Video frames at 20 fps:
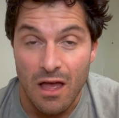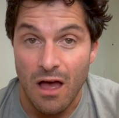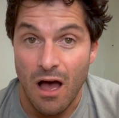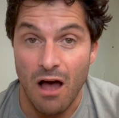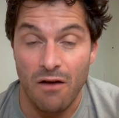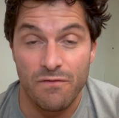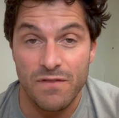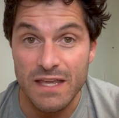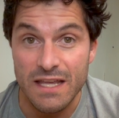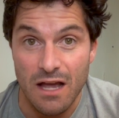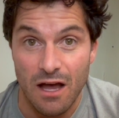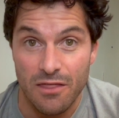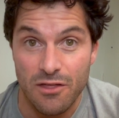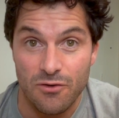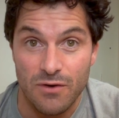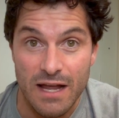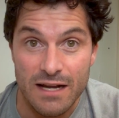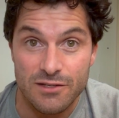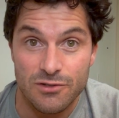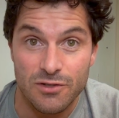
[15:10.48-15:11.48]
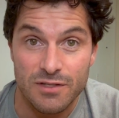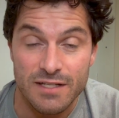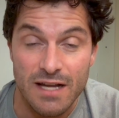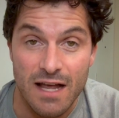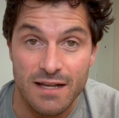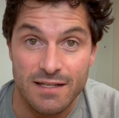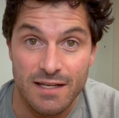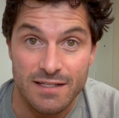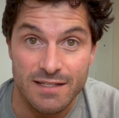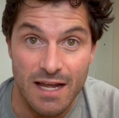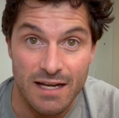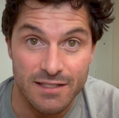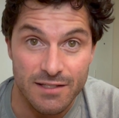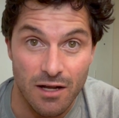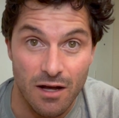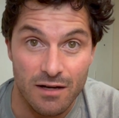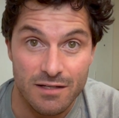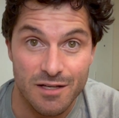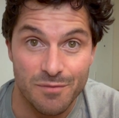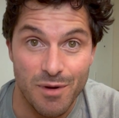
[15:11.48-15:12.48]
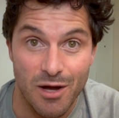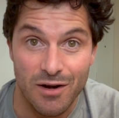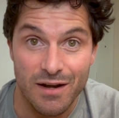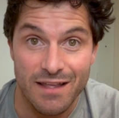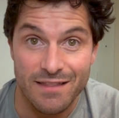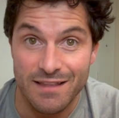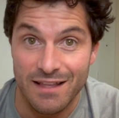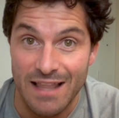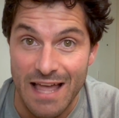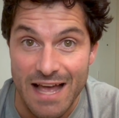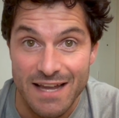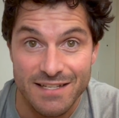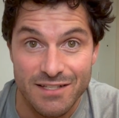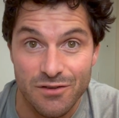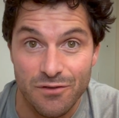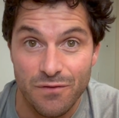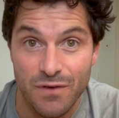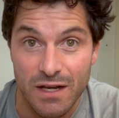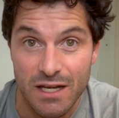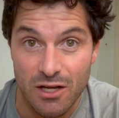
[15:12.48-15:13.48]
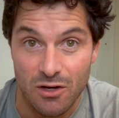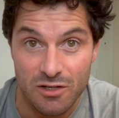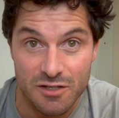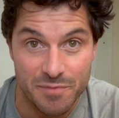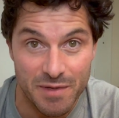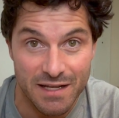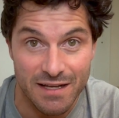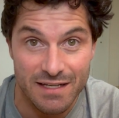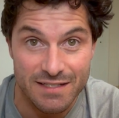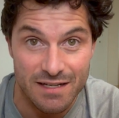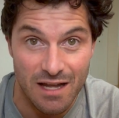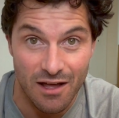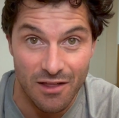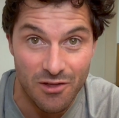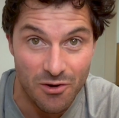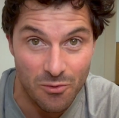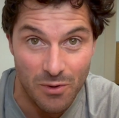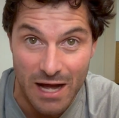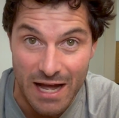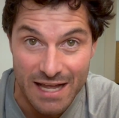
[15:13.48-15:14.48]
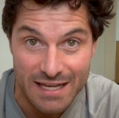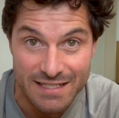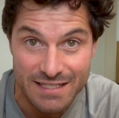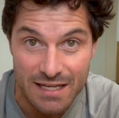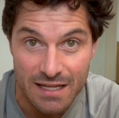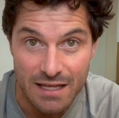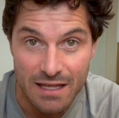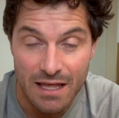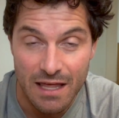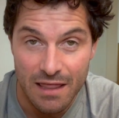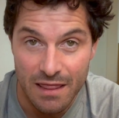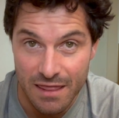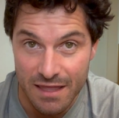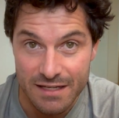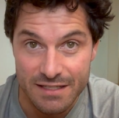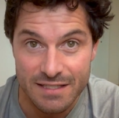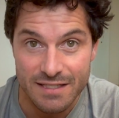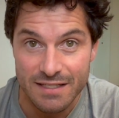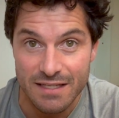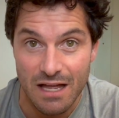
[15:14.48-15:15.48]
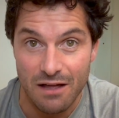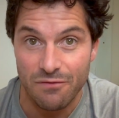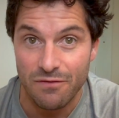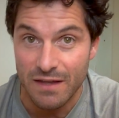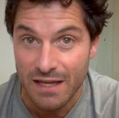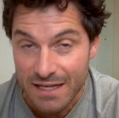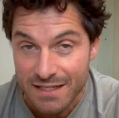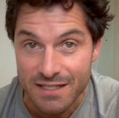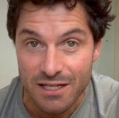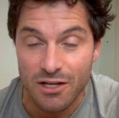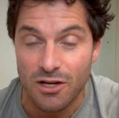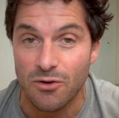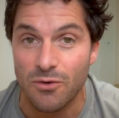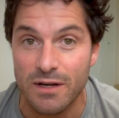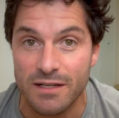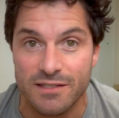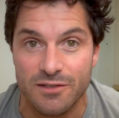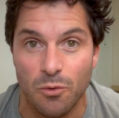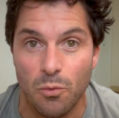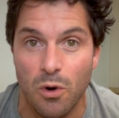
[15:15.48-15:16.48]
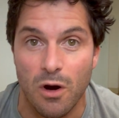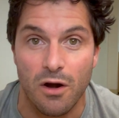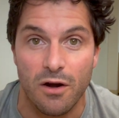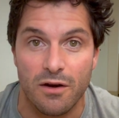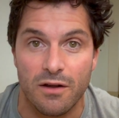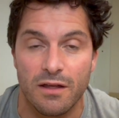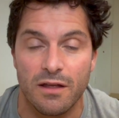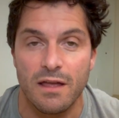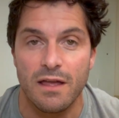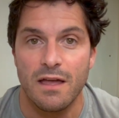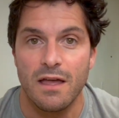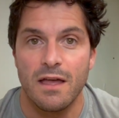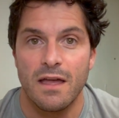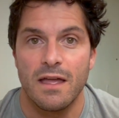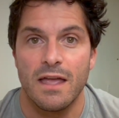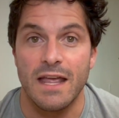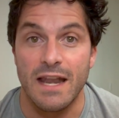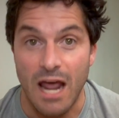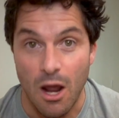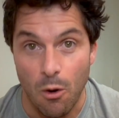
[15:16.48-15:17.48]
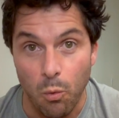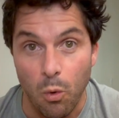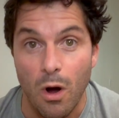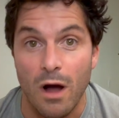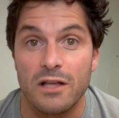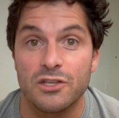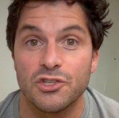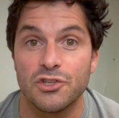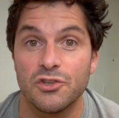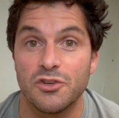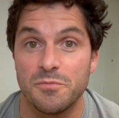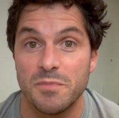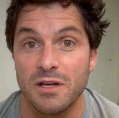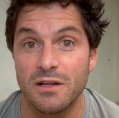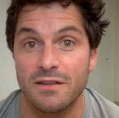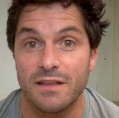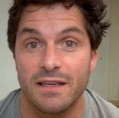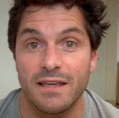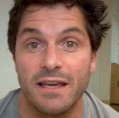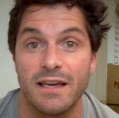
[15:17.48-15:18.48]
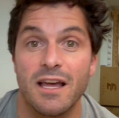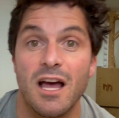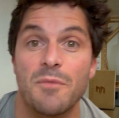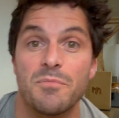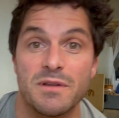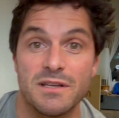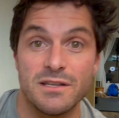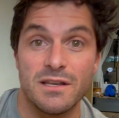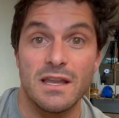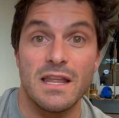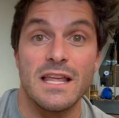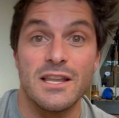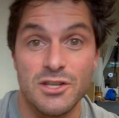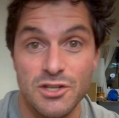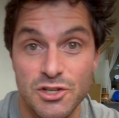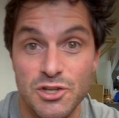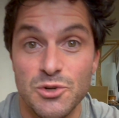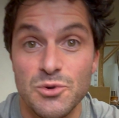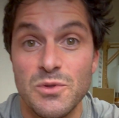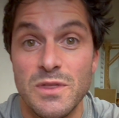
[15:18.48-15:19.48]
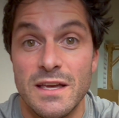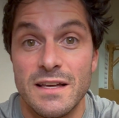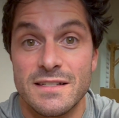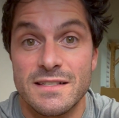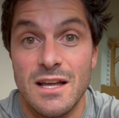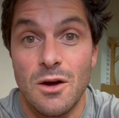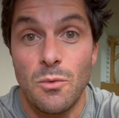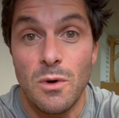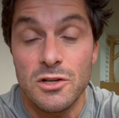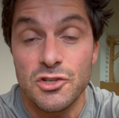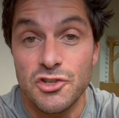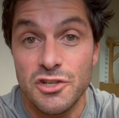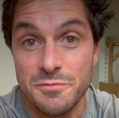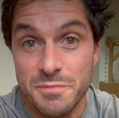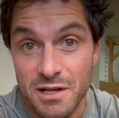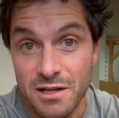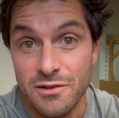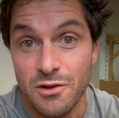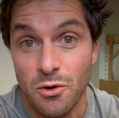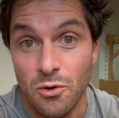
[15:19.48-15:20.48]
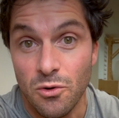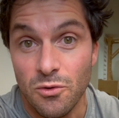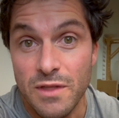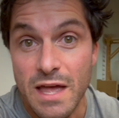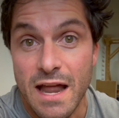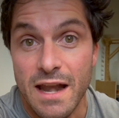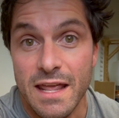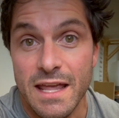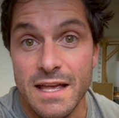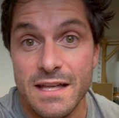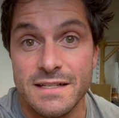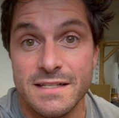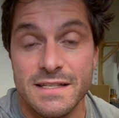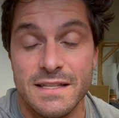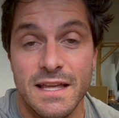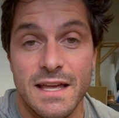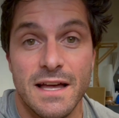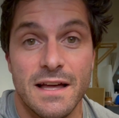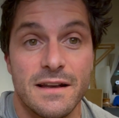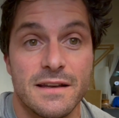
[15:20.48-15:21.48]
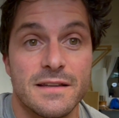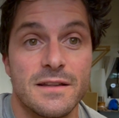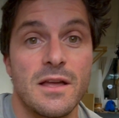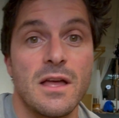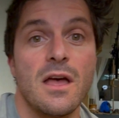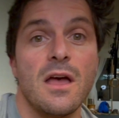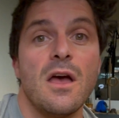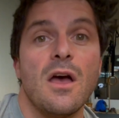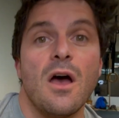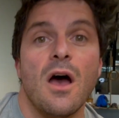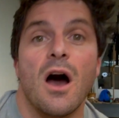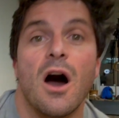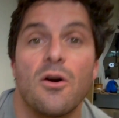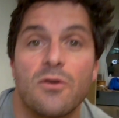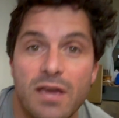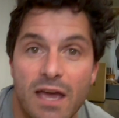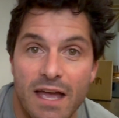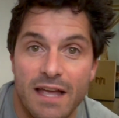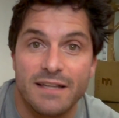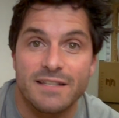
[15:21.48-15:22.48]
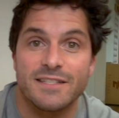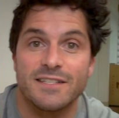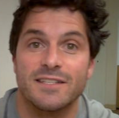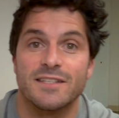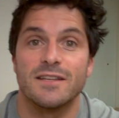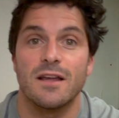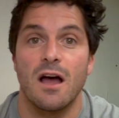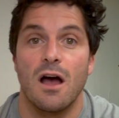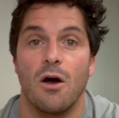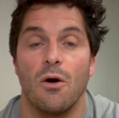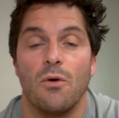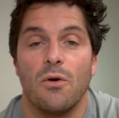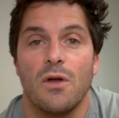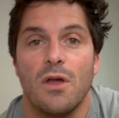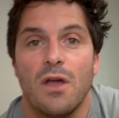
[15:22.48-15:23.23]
of the other exercises I talked about in the last 2 videos, because otherwise this stuff isn't going to work. And I want you to be able to kick up and do this. I want you to be able to hold that handstand. Okay, so